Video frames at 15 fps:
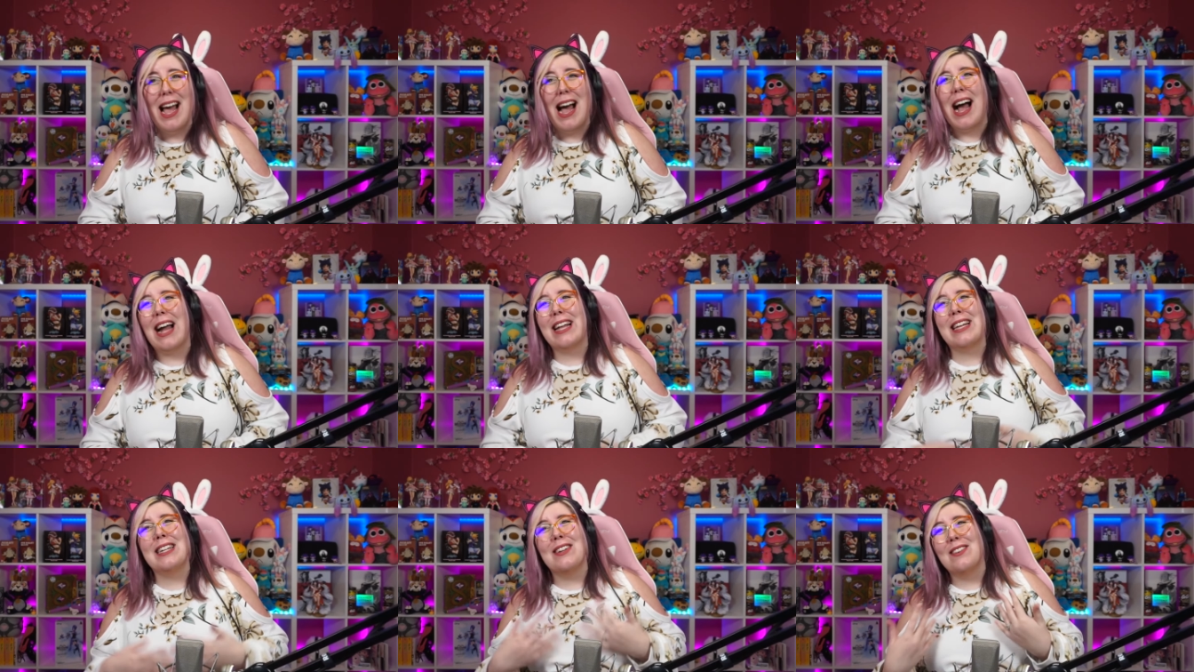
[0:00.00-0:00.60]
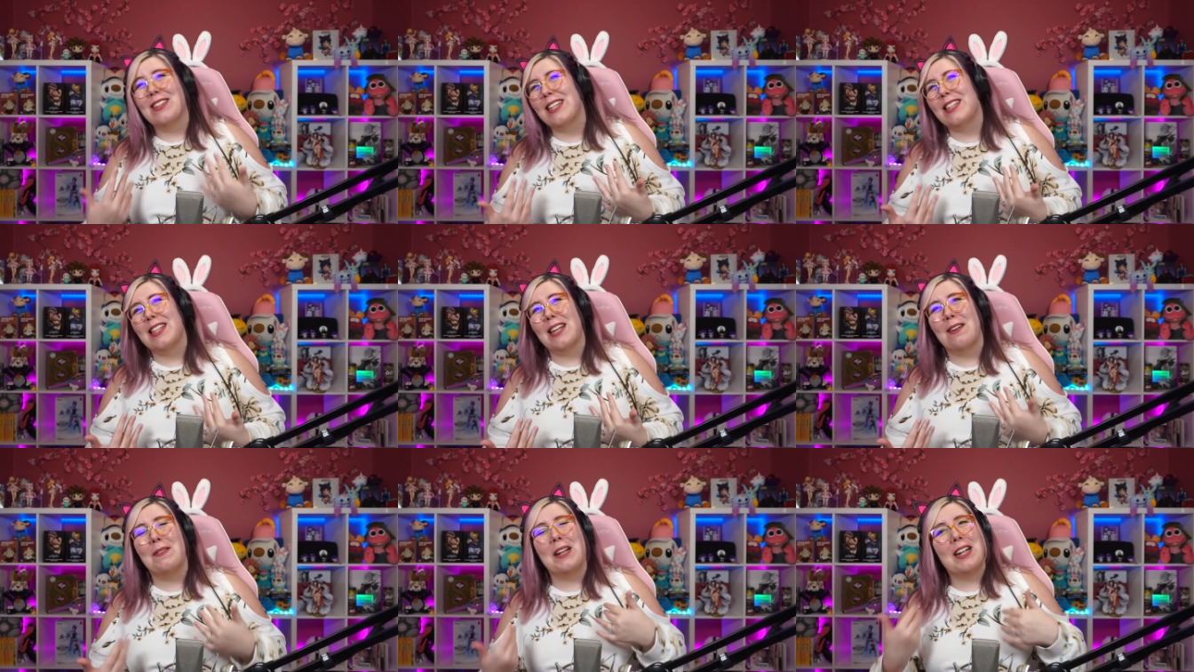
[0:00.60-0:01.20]
I can only
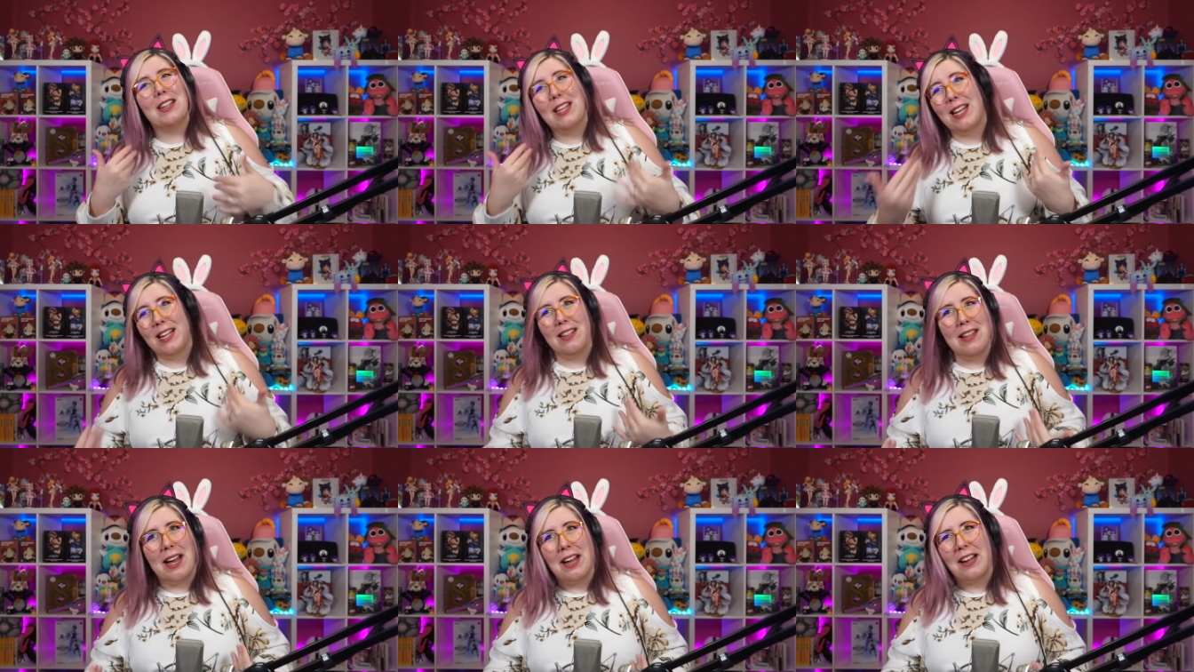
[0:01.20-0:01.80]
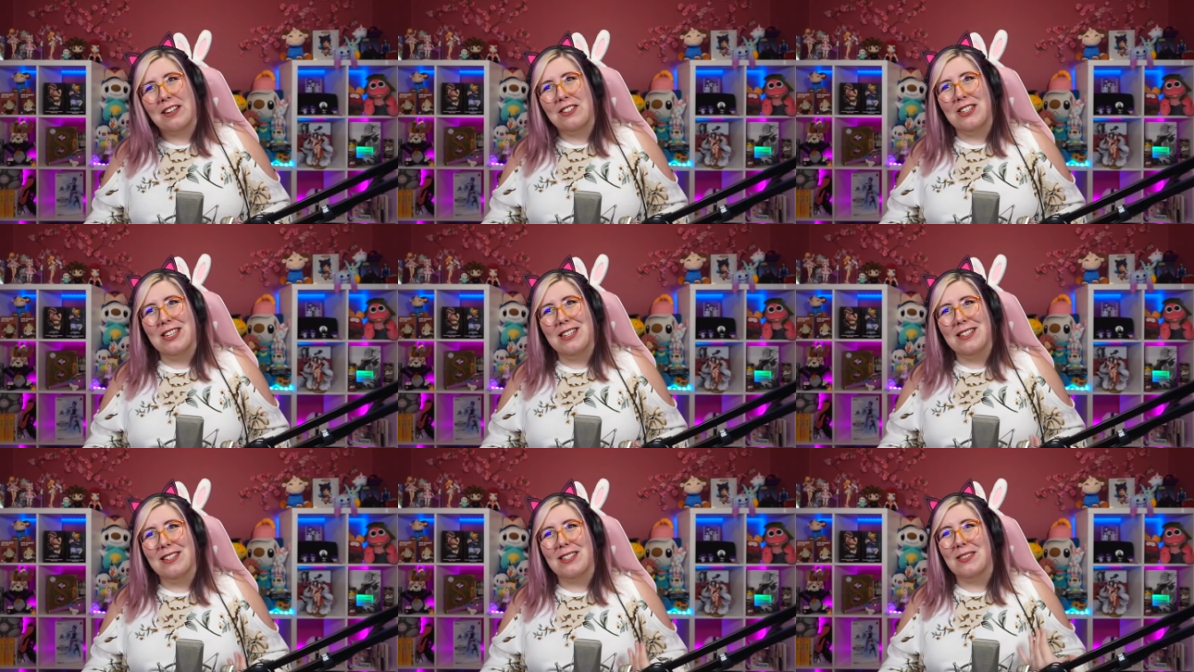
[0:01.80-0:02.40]
think of like League of
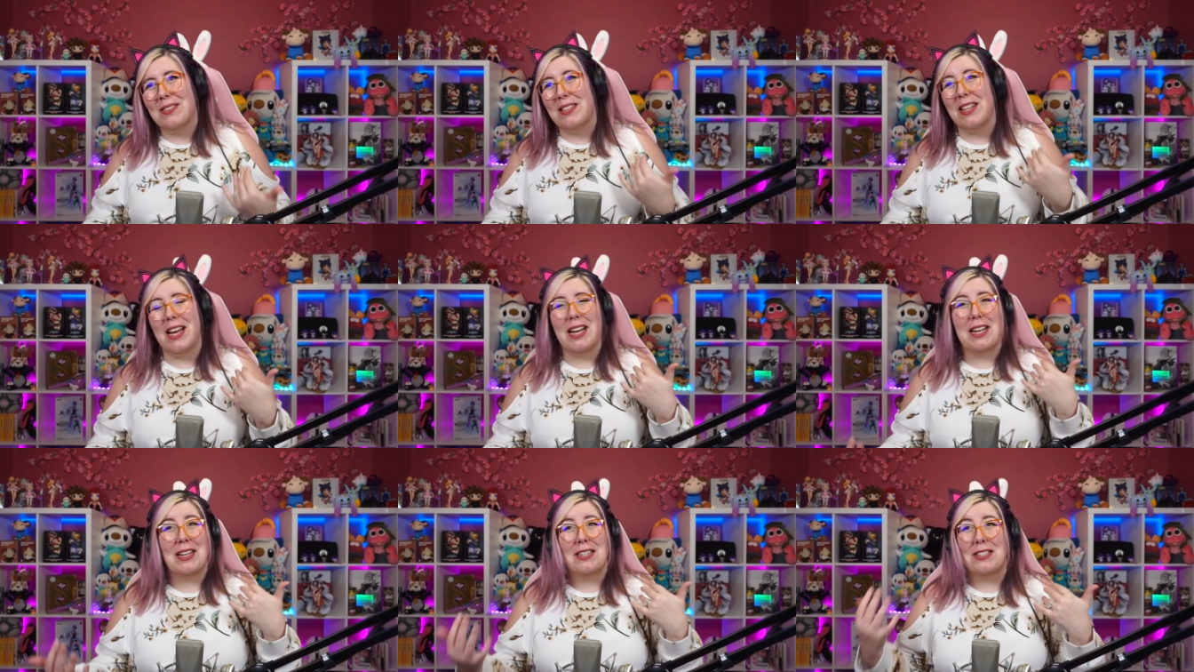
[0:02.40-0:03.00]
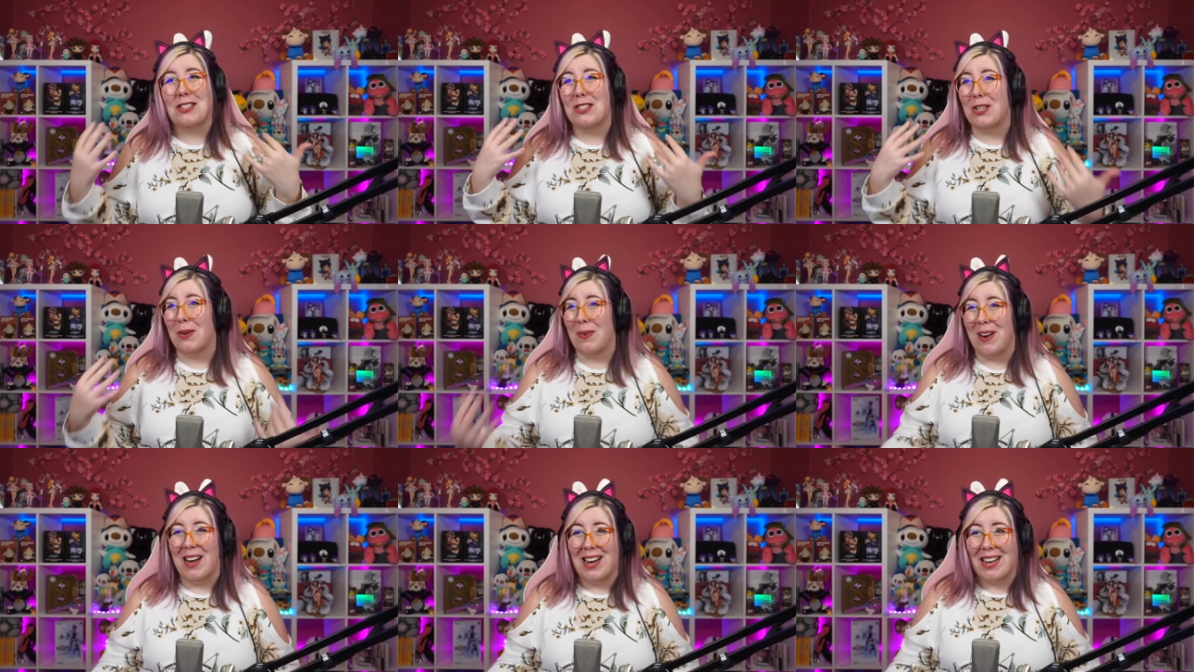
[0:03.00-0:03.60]
Legends with like
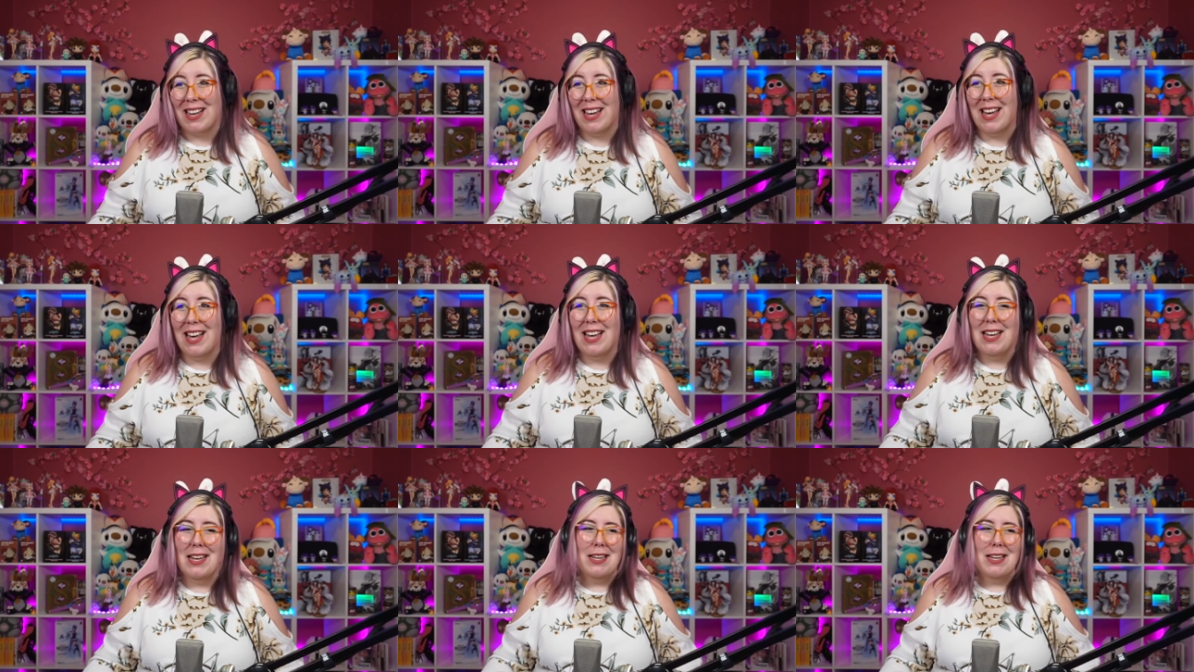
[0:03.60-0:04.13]
Soraka.